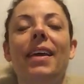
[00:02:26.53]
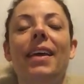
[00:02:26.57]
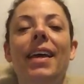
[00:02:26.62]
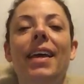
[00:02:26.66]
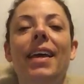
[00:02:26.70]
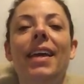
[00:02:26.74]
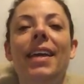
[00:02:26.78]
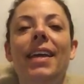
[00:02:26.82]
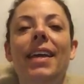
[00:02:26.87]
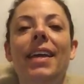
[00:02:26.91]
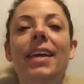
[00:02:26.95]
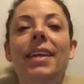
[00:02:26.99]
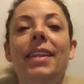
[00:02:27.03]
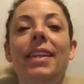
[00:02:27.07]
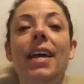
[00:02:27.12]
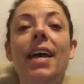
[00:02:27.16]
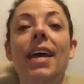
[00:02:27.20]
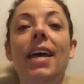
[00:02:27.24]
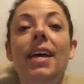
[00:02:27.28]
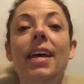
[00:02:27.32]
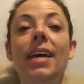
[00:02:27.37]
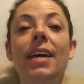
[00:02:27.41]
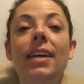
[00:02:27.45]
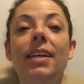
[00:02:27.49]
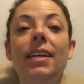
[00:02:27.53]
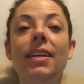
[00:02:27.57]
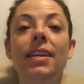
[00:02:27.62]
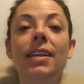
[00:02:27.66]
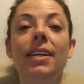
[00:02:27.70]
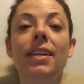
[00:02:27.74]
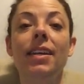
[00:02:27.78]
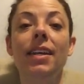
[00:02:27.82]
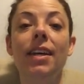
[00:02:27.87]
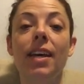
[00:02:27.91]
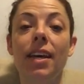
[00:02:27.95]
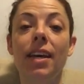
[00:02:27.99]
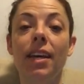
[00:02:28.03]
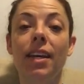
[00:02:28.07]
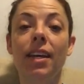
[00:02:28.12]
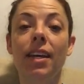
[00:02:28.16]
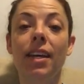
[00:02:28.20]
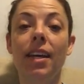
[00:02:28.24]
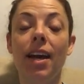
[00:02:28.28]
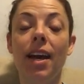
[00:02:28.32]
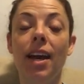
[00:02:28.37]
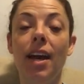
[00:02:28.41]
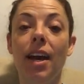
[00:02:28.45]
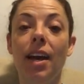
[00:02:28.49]
And then I
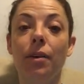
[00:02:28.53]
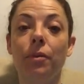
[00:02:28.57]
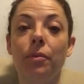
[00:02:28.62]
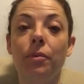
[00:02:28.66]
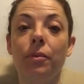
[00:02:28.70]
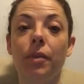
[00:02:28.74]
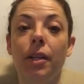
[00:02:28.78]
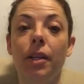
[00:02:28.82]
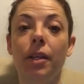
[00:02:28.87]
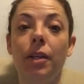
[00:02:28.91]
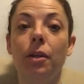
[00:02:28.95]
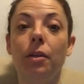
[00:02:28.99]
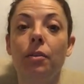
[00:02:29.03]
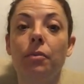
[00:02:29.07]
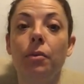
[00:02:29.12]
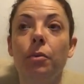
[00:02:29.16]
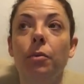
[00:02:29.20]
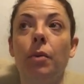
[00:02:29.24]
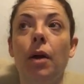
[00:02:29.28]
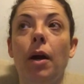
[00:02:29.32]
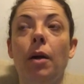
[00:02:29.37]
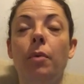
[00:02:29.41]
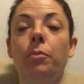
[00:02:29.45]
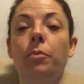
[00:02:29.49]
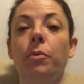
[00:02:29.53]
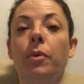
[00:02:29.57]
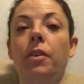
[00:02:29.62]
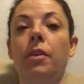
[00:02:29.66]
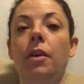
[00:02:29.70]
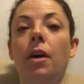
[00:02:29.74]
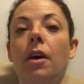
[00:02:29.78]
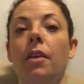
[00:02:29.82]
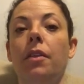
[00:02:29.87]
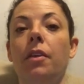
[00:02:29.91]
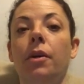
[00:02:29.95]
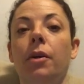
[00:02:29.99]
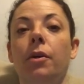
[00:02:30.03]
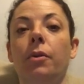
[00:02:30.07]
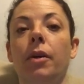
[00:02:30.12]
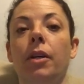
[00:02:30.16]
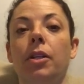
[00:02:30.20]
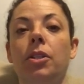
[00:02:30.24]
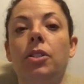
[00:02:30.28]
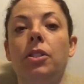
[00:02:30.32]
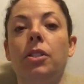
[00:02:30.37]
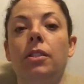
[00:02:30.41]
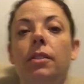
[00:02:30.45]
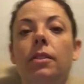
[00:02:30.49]
got really overwhelmed with all the
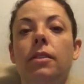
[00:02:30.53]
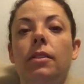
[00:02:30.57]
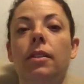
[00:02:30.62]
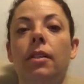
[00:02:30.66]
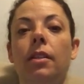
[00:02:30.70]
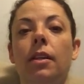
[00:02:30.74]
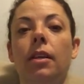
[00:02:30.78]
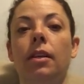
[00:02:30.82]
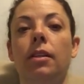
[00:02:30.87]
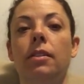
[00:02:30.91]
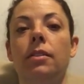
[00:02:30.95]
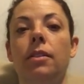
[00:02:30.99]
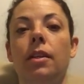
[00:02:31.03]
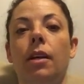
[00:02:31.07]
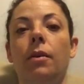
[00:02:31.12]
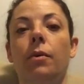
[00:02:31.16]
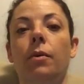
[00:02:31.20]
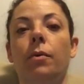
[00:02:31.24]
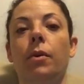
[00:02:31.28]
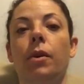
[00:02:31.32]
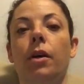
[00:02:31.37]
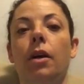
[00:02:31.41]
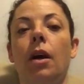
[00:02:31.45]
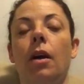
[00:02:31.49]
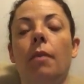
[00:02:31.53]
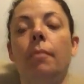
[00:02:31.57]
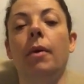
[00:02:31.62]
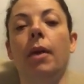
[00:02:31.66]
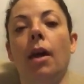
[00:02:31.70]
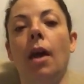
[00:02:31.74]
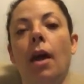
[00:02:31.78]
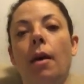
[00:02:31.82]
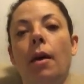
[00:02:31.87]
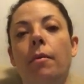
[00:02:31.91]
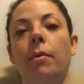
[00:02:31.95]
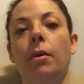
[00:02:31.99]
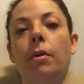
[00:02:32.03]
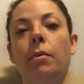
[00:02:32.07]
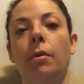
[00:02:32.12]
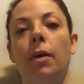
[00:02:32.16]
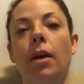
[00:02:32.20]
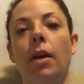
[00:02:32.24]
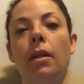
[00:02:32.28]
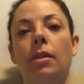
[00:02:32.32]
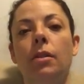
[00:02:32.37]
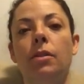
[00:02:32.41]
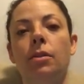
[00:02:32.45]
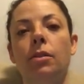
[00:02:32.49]
questions and things they were coming at me
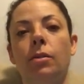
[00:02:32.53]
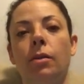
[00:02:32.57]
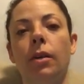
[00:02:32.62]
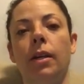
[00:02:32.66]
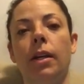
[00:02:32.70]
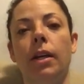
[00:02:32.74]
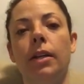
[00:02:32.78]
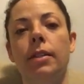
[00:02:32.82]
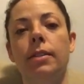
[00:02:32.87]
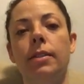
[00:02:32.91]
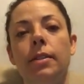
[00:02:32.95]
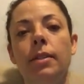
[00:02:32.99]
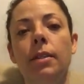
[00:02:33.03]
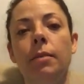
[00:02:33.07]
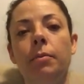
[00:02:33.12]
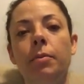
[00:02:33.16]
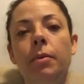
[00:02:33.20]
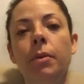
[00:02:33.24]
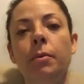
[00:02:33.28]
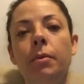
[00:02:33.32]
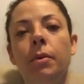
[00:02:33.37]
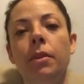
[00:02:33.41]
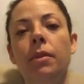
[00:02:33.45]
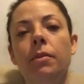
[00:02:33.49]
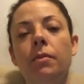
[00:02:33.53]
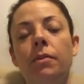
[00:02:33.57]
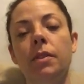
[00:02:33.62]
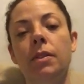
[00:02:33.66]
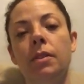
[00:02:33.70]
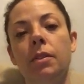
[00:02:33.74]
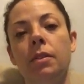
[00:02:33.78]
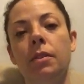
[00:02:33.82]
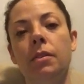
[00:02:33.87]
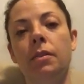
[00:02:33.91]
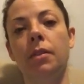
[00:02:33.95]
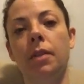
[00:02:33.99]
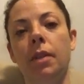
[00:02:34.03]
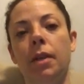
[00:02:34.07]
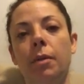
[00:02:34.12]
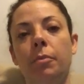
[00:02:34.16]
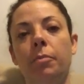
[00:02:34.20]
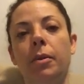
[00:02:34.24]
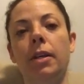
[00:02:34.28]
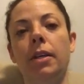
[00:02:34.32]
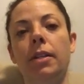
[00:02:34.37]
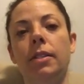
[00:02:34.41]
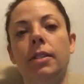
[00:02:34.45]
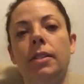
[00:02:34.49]
with. So I got snippy with the physical
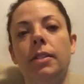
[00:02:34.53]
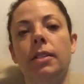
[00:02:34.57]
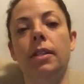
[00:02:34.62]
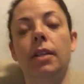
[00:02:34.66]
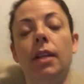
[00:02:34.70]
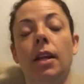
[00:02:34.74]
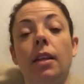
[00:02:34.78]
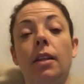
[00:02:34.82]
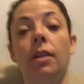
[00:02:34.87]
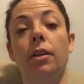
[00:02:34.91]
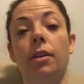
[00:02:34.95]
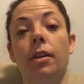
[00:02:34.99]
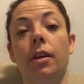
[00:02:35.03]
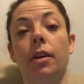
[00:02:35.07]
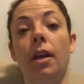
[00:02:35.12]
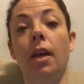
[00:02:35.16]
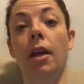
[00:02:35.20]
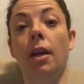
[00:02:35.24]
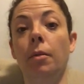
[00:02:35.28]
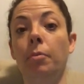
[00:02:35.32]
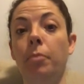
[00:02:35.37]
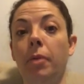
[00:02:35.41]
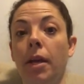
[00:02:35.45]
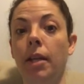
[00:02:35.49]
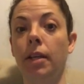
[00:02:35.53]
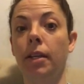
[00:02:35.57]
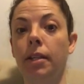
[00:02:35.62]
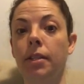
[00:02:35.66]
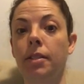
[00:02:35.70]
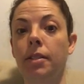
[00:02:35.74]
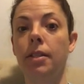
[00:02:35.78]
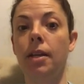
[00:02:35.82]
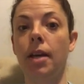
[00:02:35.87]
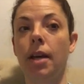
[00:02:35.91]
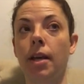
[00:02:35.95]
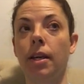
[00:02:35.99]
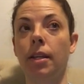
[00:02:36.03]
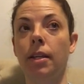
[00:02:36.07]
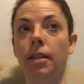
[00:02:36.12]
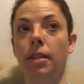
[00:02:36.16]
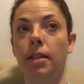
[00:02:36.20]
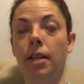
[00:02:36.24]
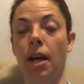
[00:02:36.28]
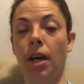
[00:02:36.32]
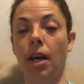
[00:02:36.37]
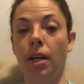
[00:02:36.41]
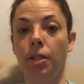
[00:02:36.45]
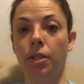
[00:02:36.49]
therapist, and I literally had a panic attack in the
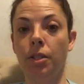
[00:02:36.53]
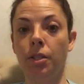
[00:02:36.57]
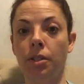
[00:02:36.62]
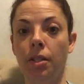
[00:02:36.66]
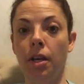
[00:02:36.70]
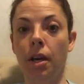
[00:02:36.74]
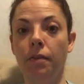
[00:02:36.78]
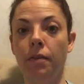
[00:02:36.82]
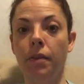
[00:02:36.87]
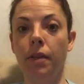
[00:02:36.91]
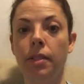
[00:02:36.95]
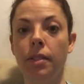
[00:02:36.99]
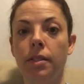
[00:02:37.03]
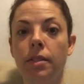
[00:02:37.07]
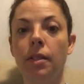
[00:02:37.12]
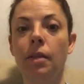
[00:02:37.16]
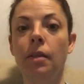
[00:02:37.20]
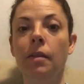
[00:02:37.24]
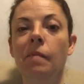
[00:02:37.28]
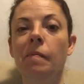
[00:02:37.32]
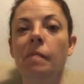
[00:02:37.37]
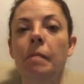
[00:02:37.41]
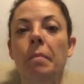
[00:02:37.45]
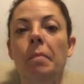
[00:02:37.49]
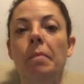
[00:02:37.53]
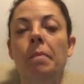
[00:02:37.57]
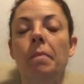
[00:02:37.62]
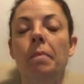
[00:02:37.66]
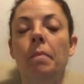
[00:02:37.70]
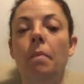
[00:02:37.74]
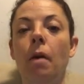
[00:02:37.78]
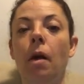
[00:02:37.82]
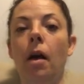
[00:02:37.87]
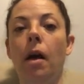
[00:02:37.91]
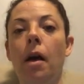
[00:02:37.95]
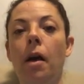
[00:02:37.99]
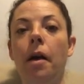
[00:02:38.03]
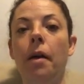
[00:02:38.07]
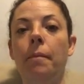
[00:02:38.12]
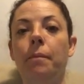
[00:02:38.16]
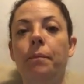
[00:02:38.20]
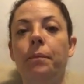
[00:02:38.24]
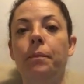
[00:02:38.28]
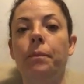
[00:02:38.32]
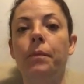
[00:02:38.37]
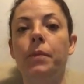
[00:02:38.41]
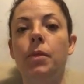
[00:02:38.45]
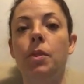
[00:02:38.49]
doctor's office,
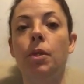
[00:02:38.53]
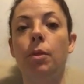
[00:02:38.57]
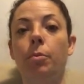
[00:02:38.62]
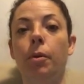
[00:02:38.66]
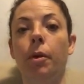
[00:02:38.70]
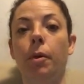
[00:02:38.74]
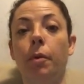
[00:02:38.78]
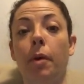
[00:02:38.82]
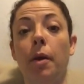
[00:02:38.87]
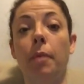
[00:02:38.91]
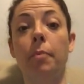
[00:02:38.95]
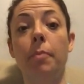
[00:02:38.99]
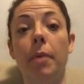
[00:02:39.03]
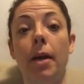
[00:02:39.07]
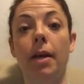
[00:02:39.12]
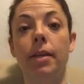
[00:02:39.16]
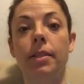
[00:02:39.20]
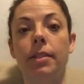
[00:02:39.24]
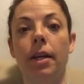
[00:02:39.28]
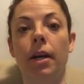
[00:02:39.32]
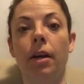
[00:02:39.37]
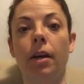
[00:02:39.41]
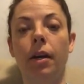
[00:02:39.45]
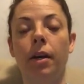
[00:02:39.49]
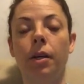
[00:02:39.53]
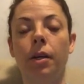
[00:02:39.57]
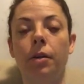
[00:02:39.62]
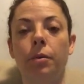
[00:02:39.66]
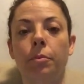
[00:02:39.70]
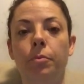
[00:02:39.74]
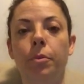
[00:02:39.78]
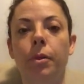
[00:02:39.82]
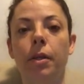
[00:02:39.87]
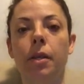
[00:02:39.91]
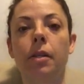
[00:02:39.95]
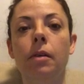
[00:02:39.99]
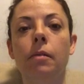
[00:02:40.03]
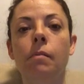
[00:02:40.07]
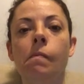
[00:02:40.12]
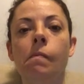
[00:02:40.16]
to the point where I passed out. I couldn't breathe.